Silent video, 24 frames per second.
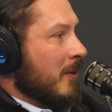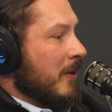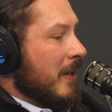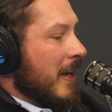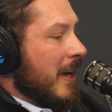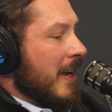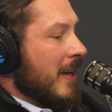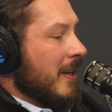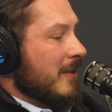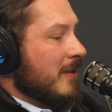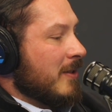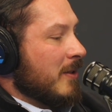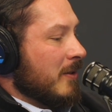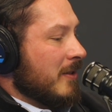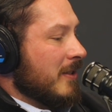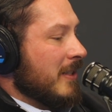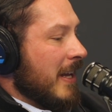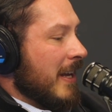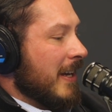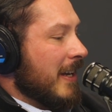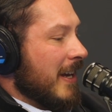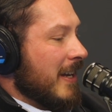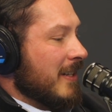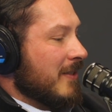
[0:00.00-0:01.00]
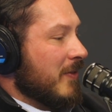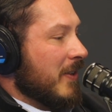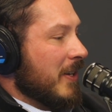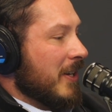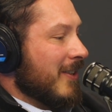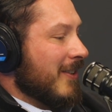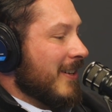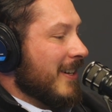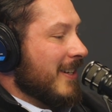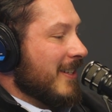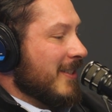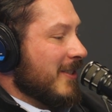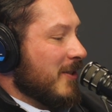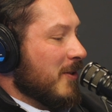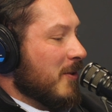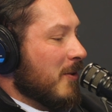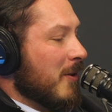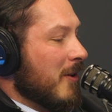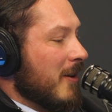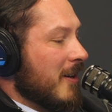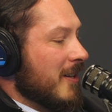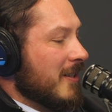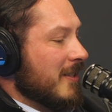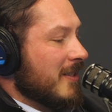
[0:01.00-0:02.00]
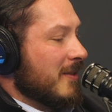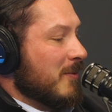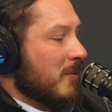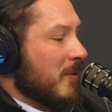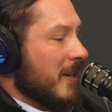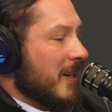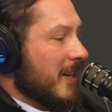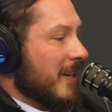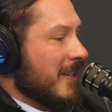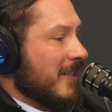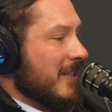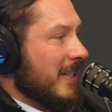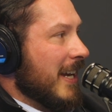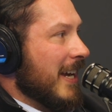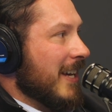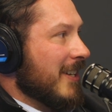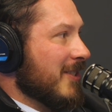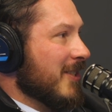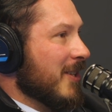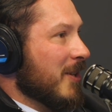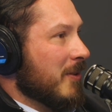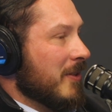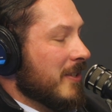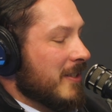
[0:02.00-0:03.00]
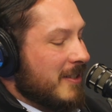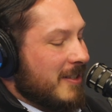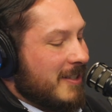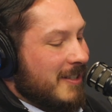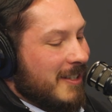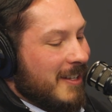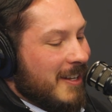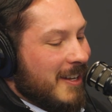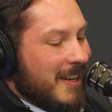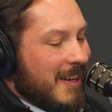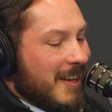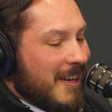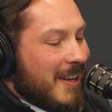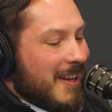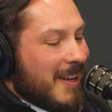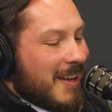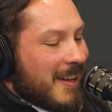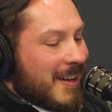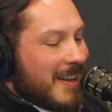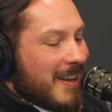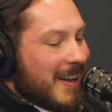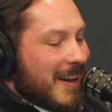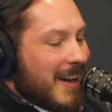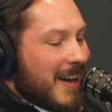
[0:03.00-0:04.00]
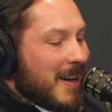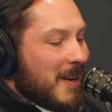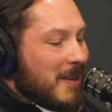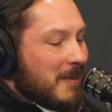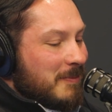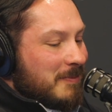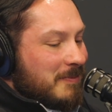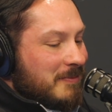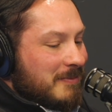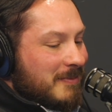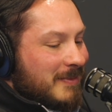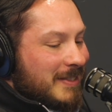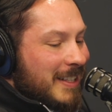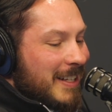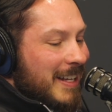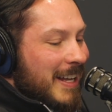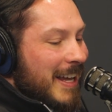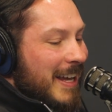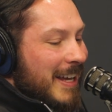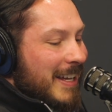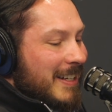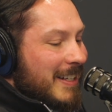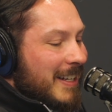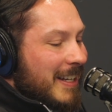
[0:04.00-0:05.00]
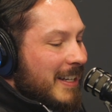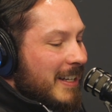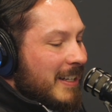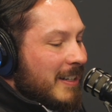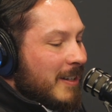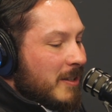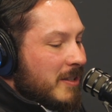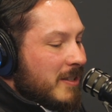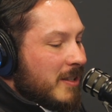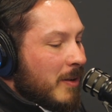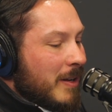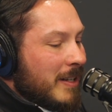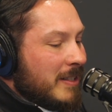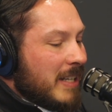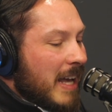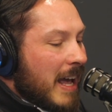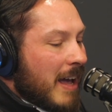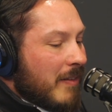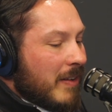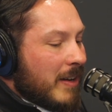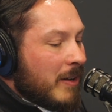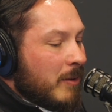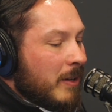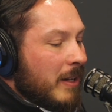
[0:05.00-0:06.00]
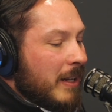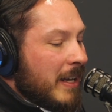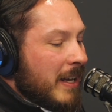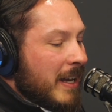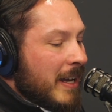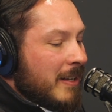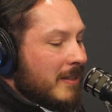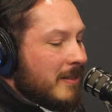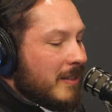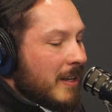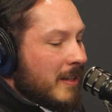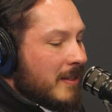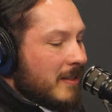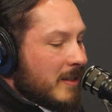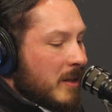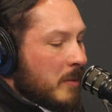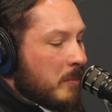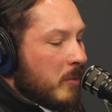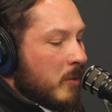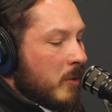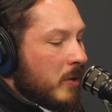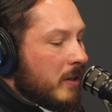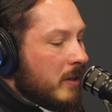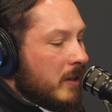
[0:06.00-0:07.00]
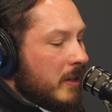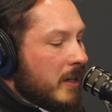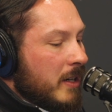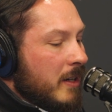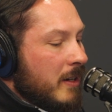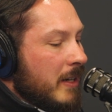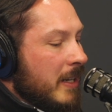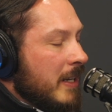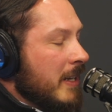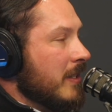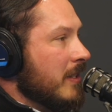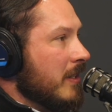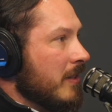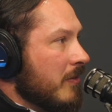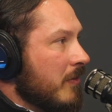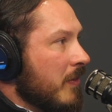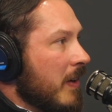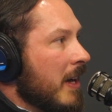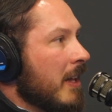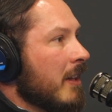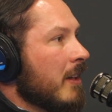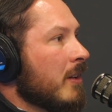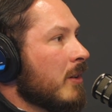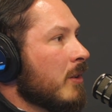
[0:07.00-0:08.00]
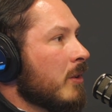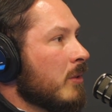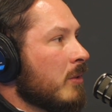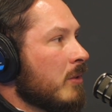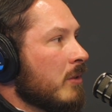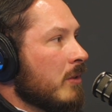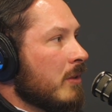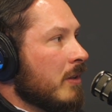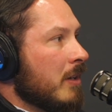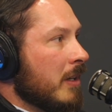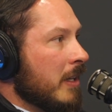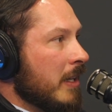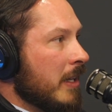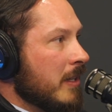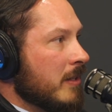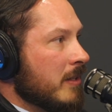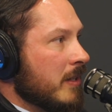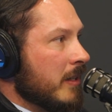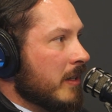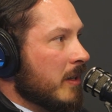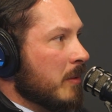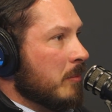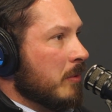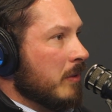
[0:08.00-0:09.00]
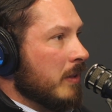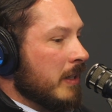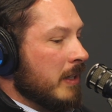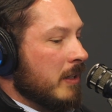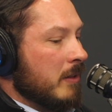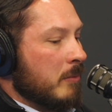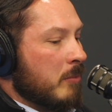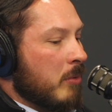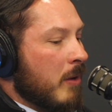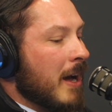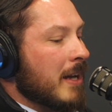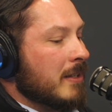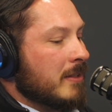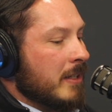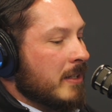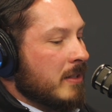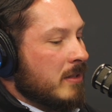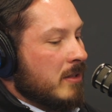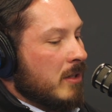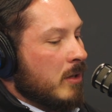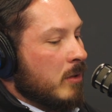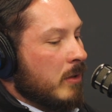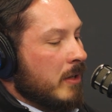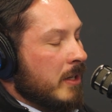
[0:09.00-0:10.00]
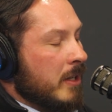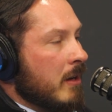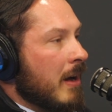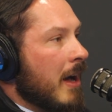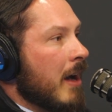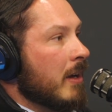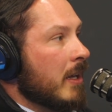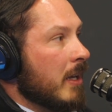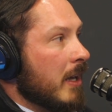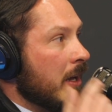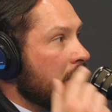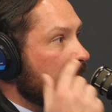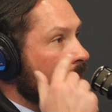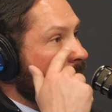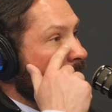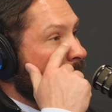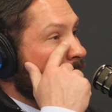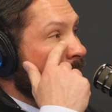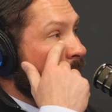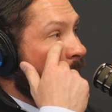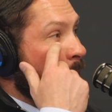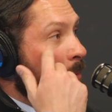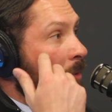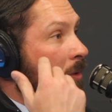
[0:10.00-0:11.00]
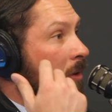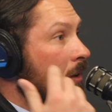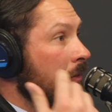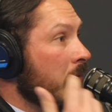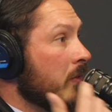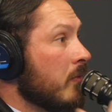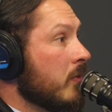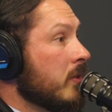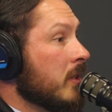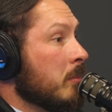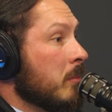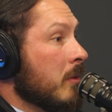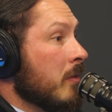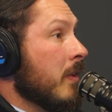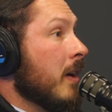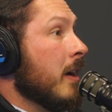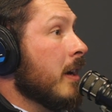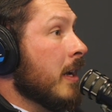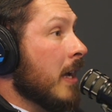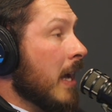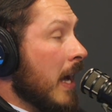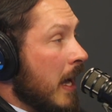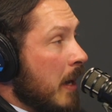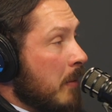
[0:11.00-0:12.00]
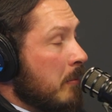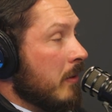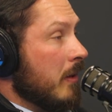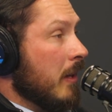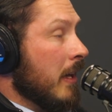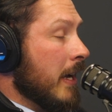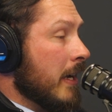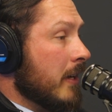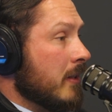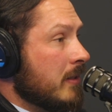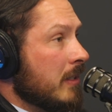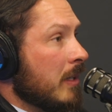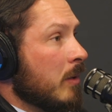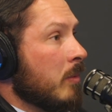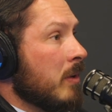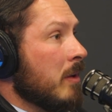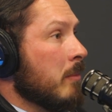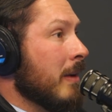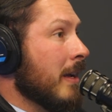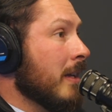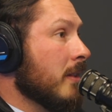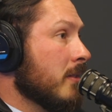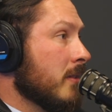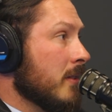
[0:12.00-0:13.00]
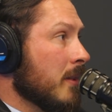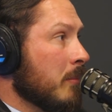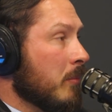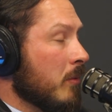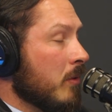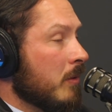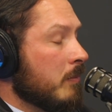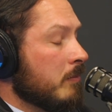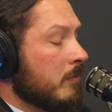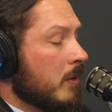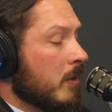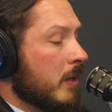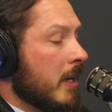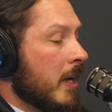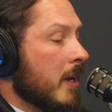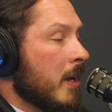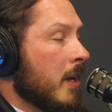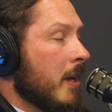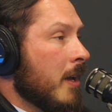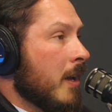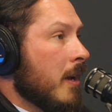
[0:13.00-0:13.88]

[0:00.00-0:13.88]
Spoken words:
Okay. So Snake Eyes figurine is yours. We're going to G.I. Joe this. So it's having really a simple, clear, easy to follow, easy to complete process. So, I'll use an example of something very complex that we made simple. Okay.